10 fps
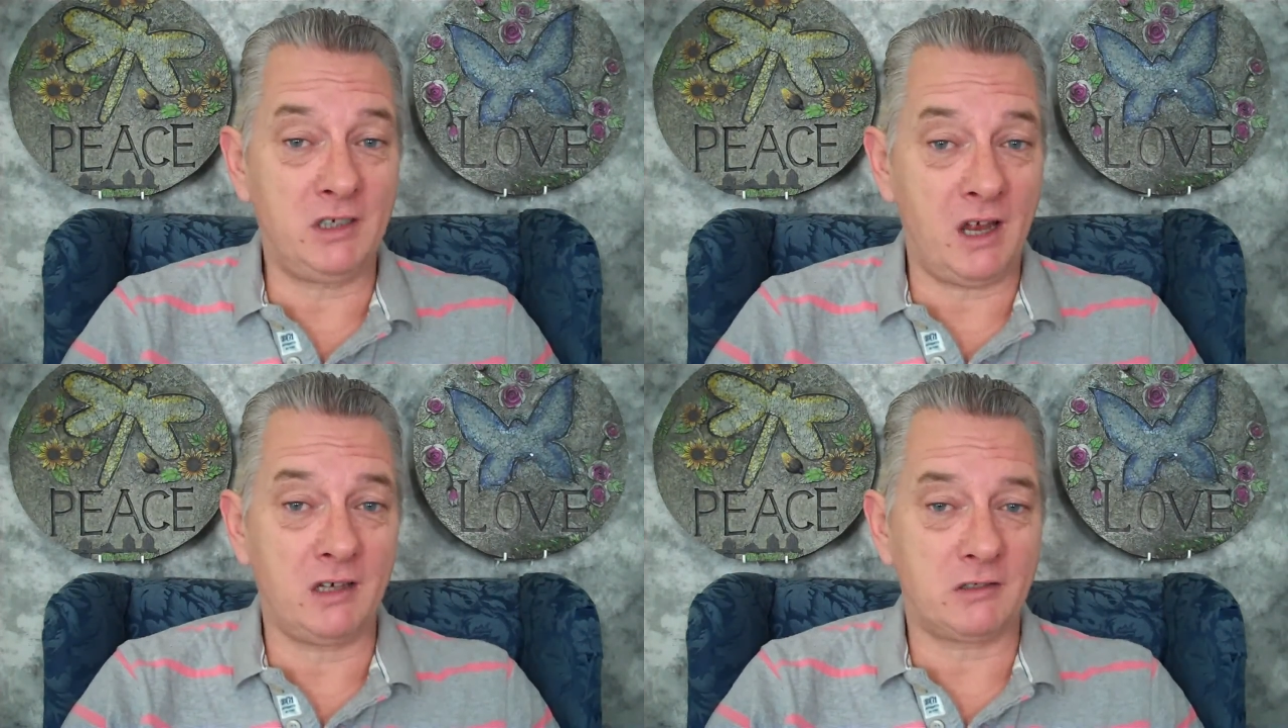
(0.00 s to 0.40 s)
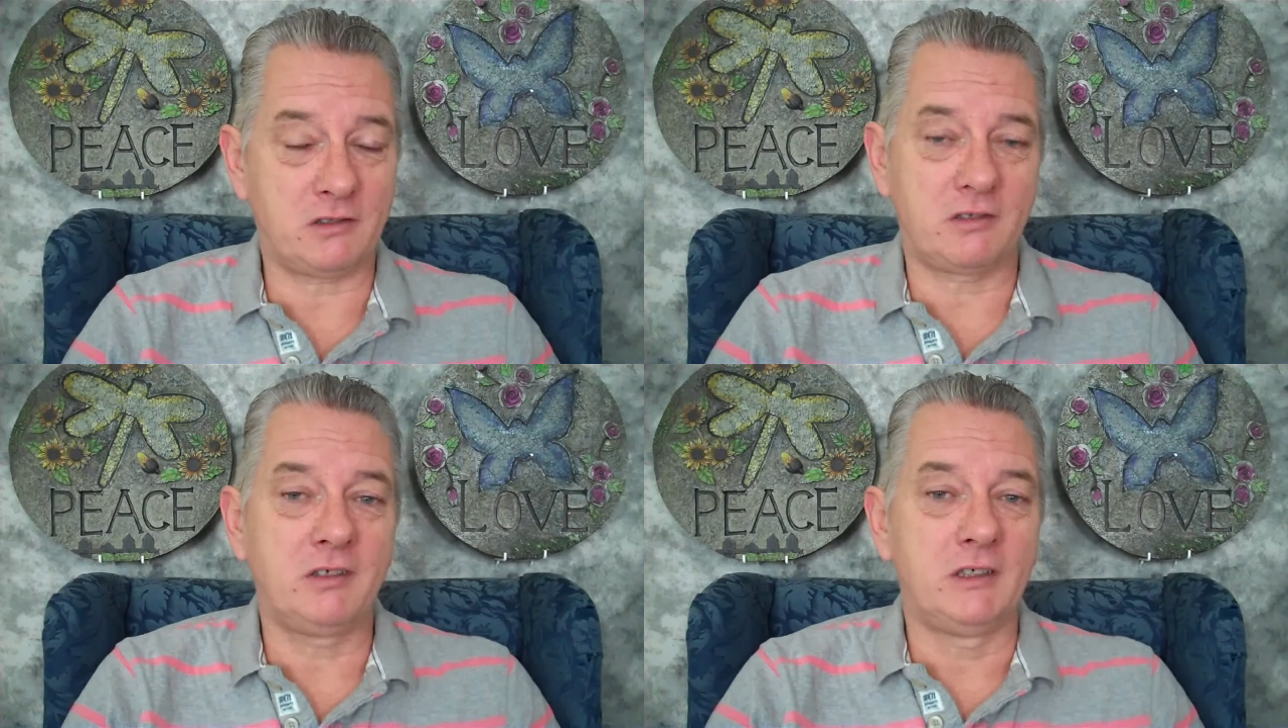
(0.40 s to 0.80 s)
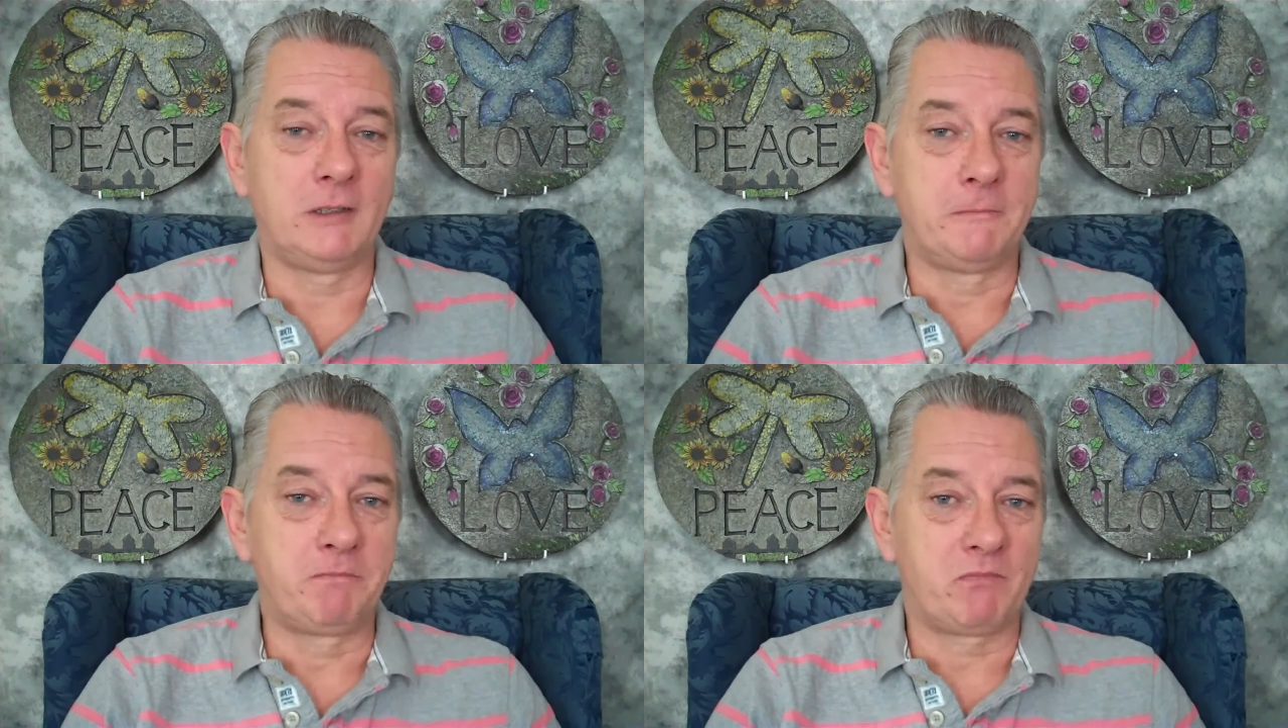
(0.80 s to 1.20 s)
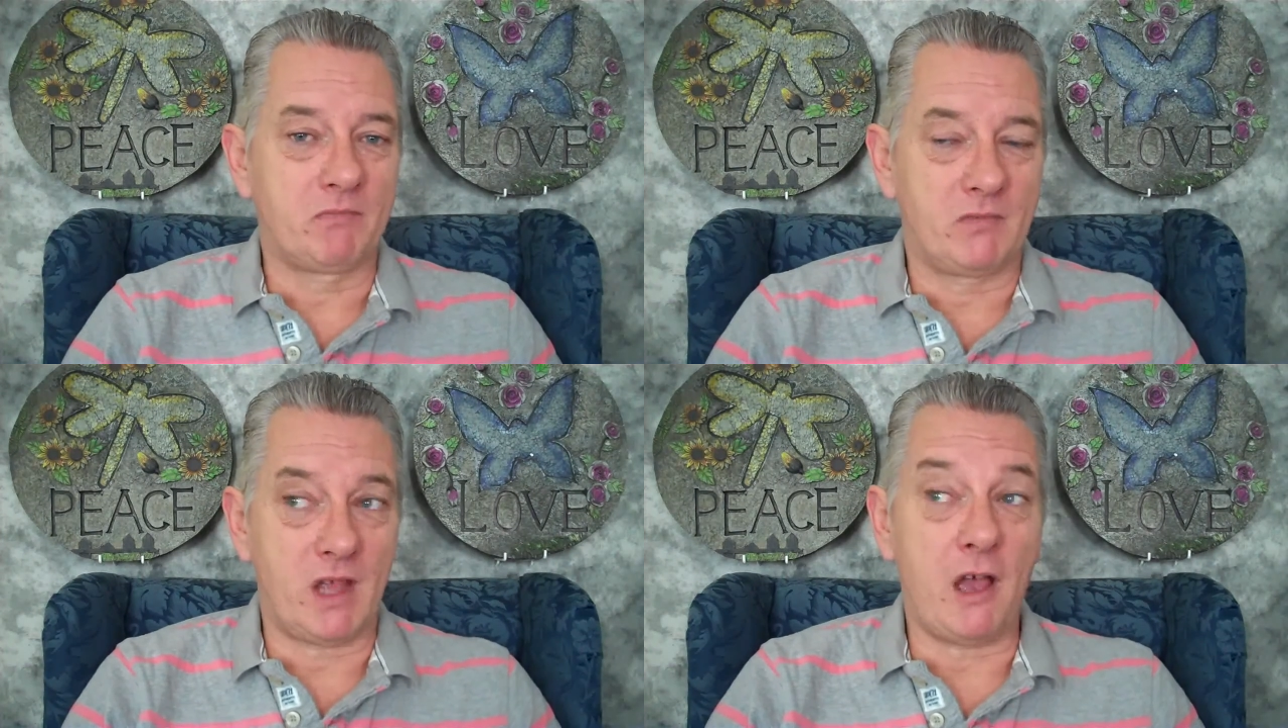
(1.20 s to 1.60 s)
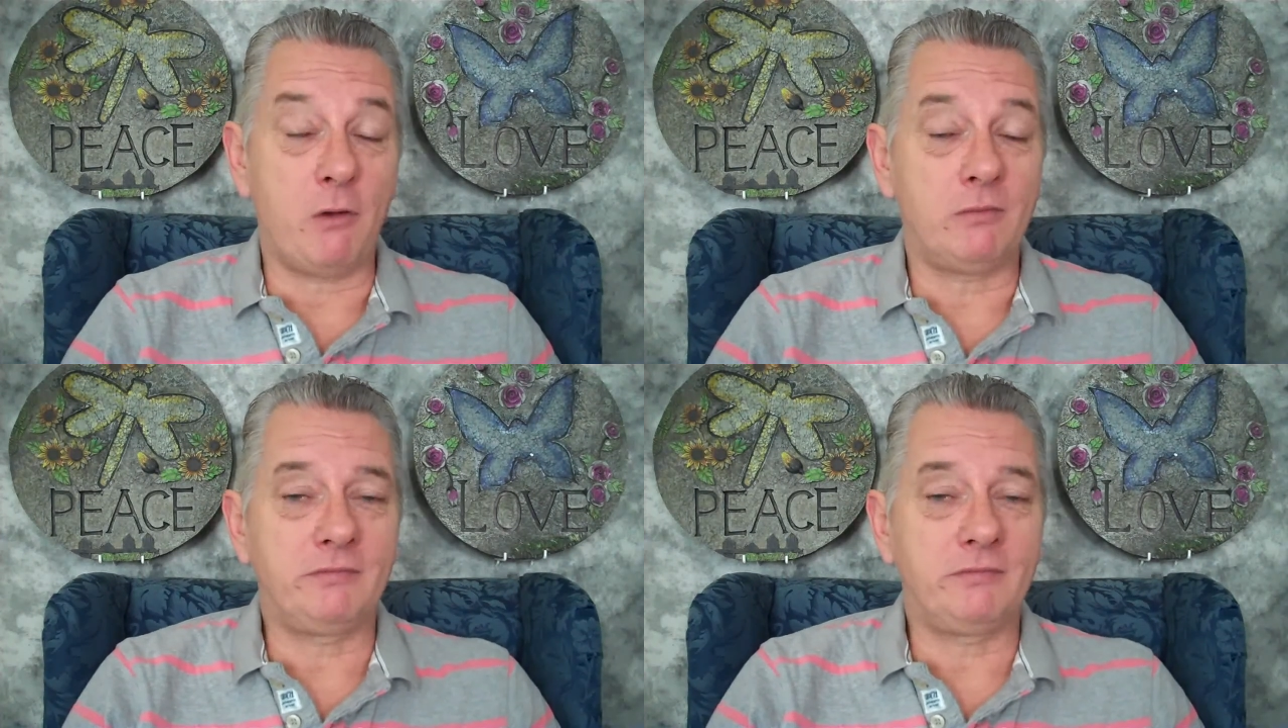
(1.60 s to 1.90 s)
yes. Now,